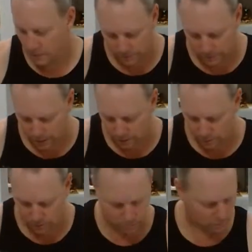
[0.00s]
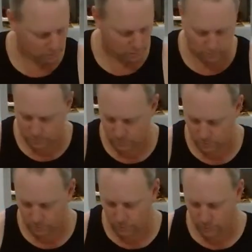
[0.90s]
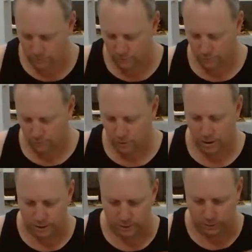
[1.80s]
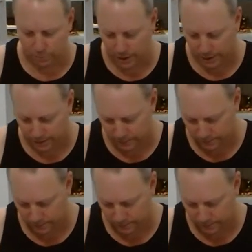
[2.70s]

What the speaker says: So I'm looking for grey and it's black.